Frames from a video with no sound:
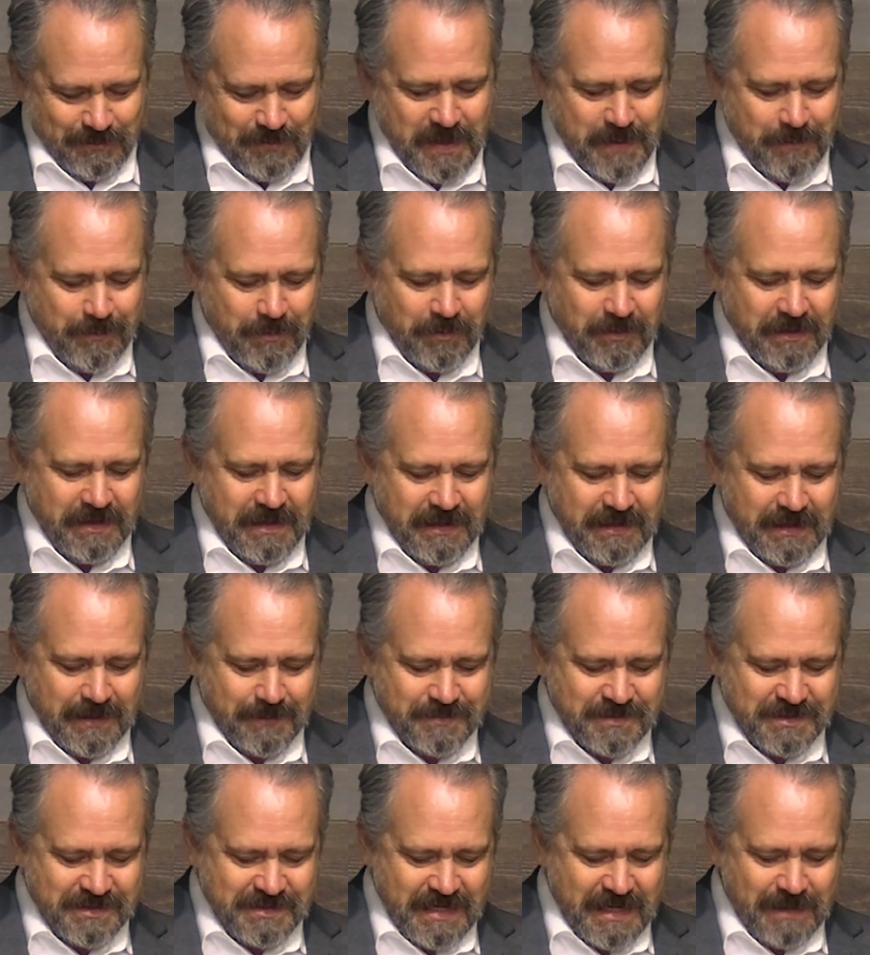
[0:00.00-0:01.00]
People get
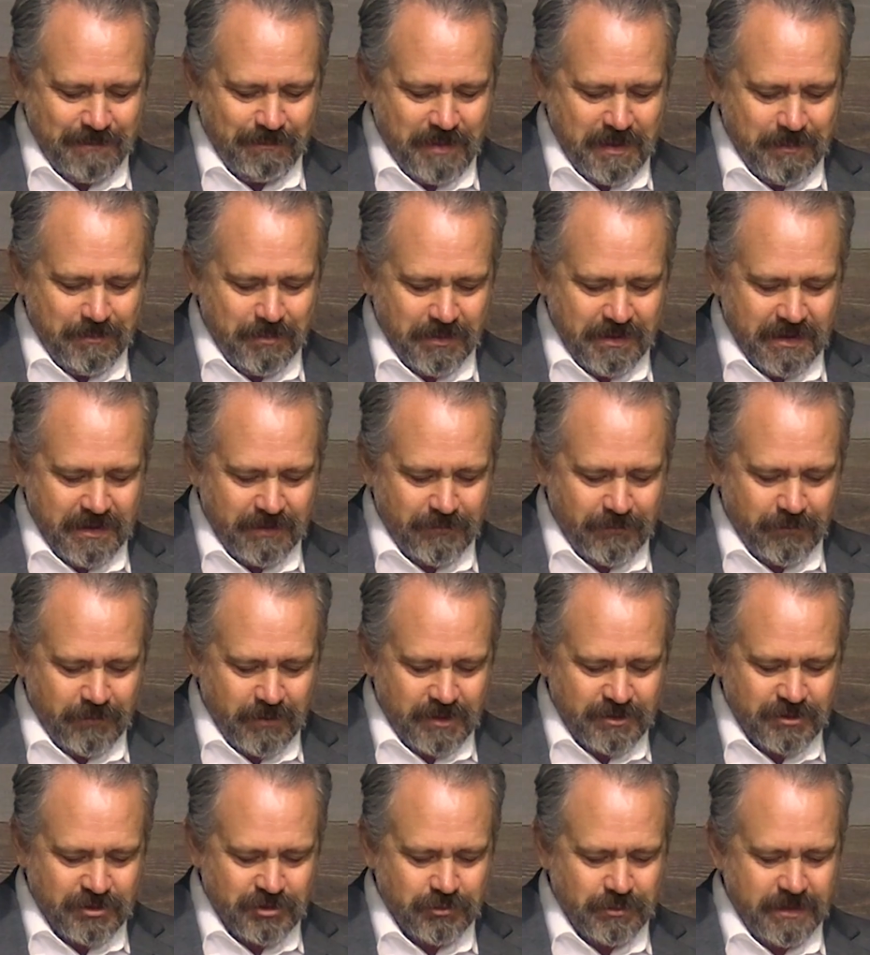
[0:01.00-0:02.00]
upset, people get
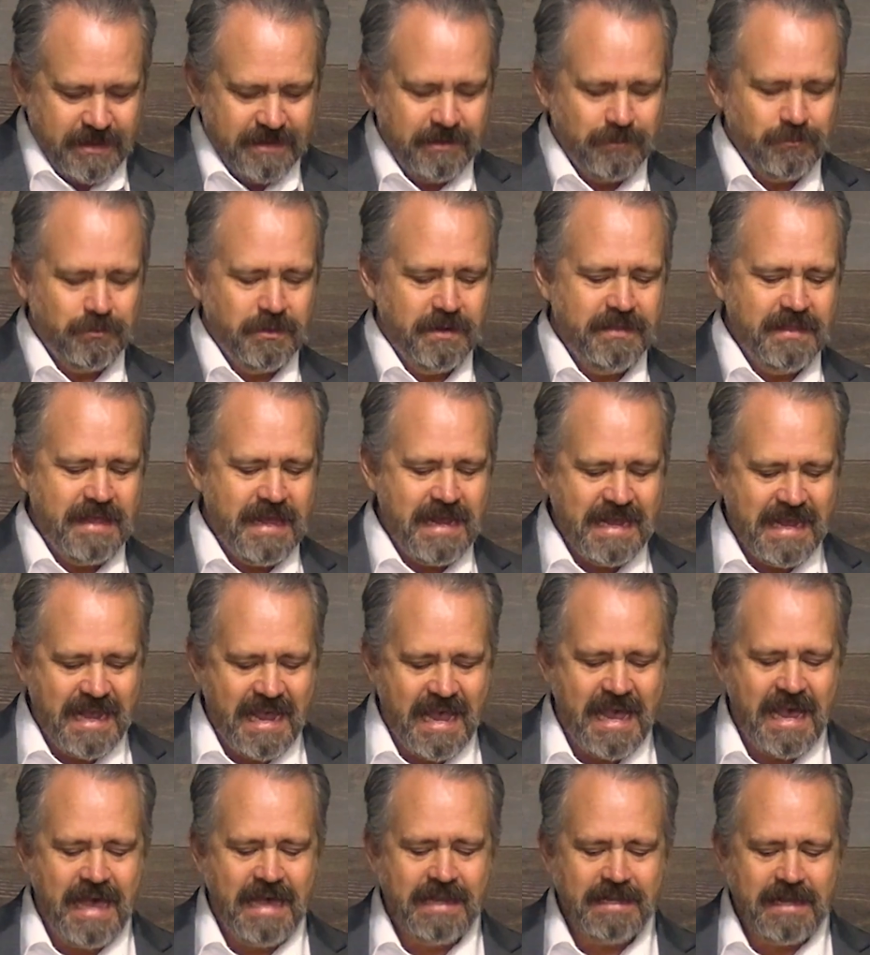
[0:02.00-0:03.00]
frustrated when they
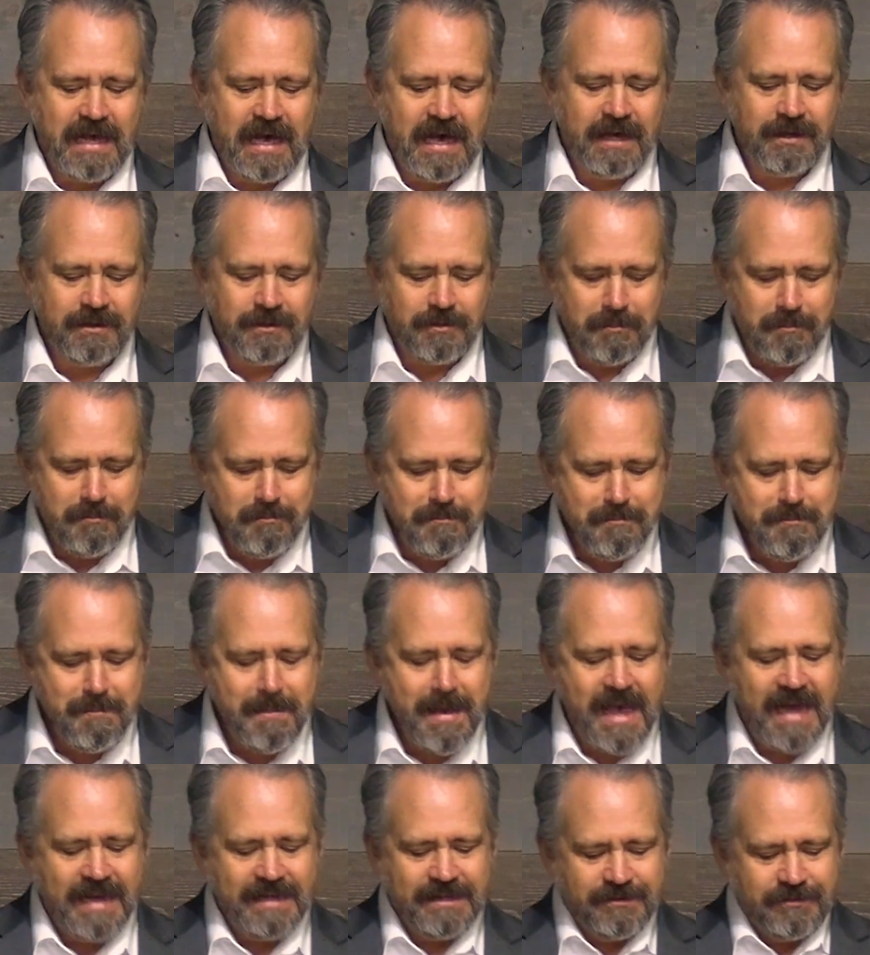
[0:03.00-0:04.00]
cannot
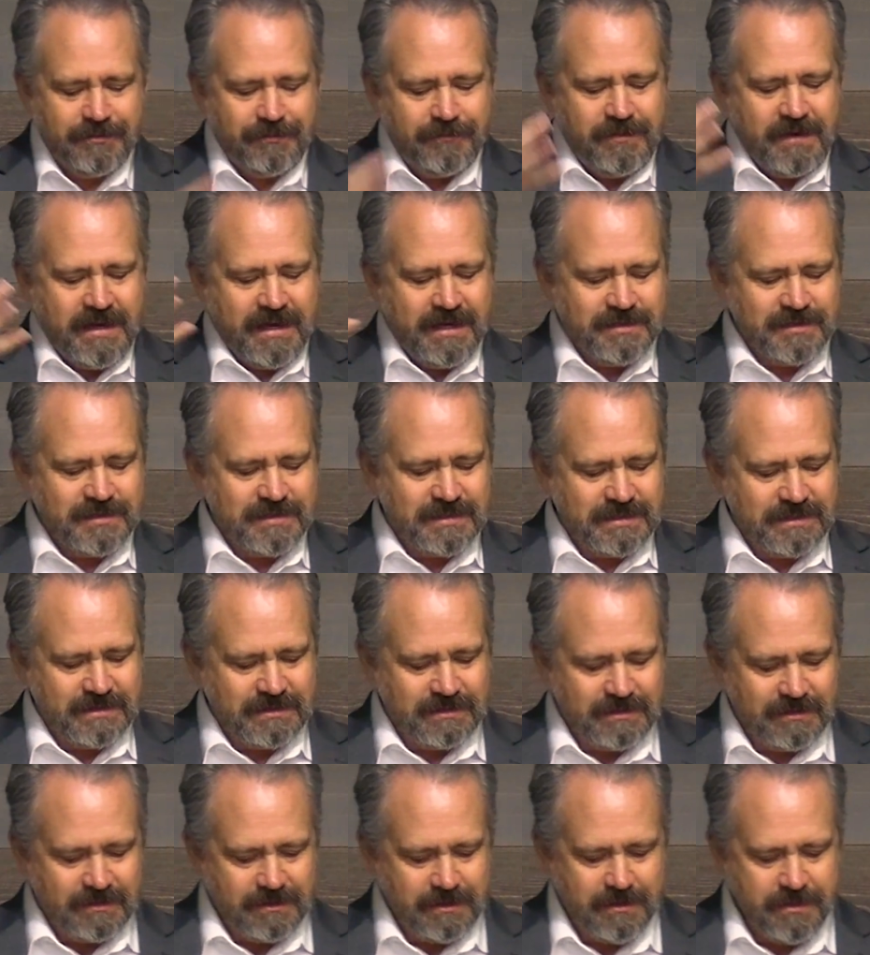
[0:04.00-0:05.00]

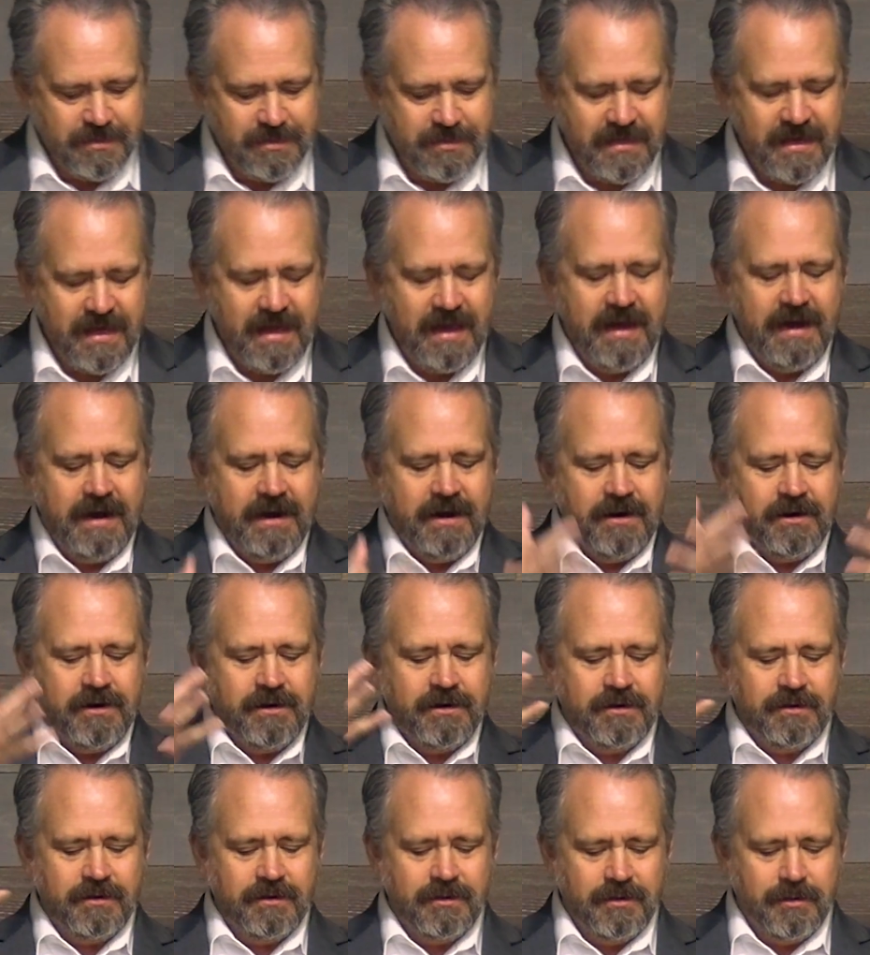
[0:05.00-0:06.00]
manifest
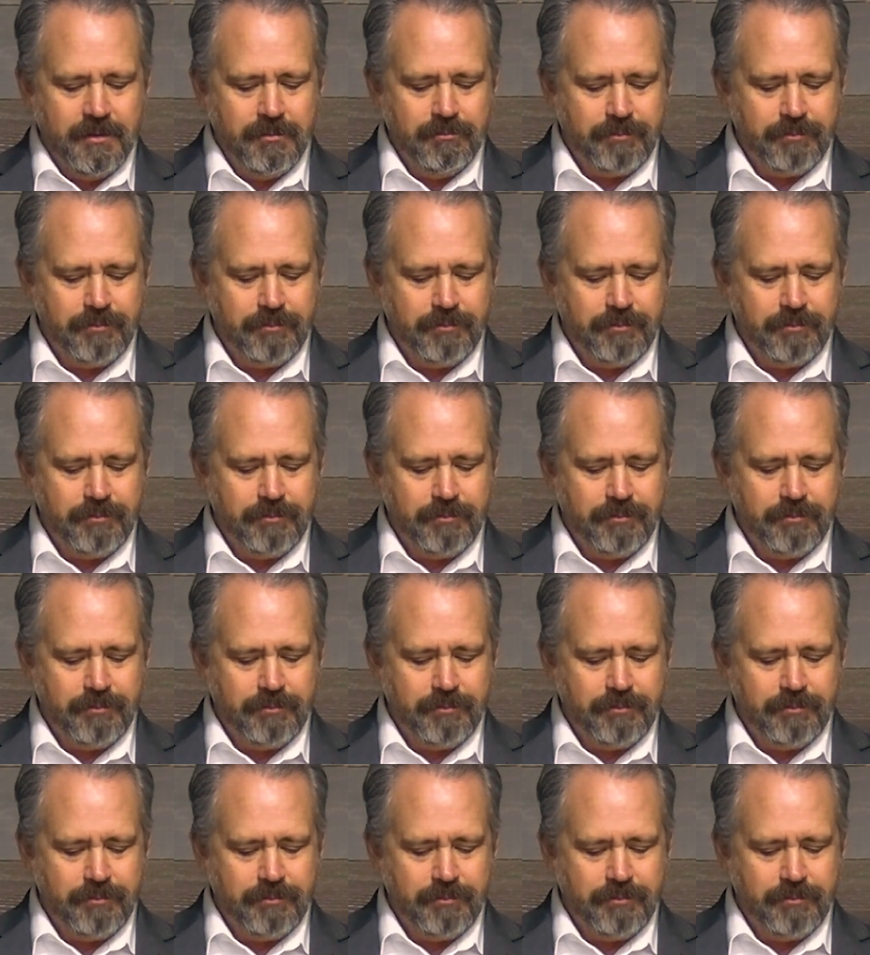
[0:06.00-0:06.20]
their